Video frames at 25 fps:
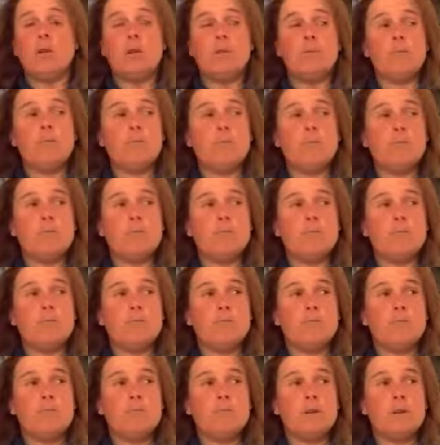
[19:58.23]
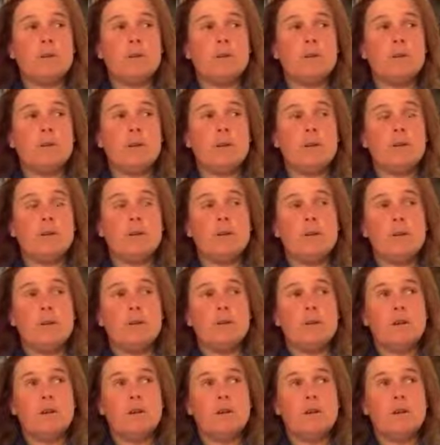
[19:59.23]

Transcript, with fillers: Um, you know, I,